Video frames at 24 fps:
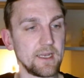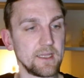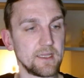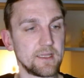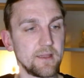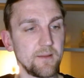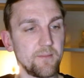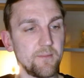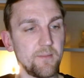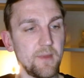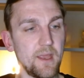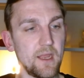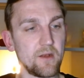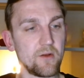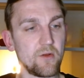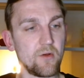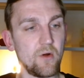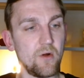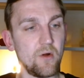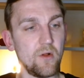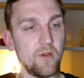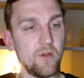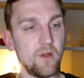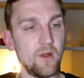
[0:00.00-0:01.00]
Is the main
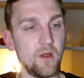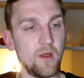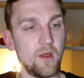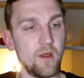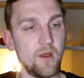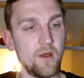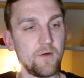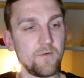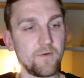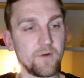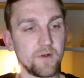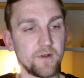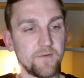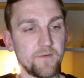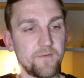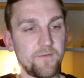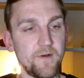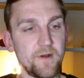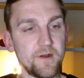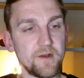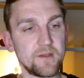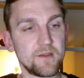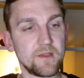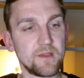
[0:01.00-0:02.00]
goal for the
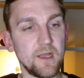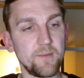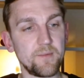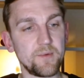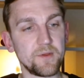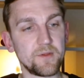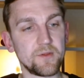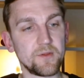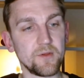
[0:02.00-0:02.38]
first step is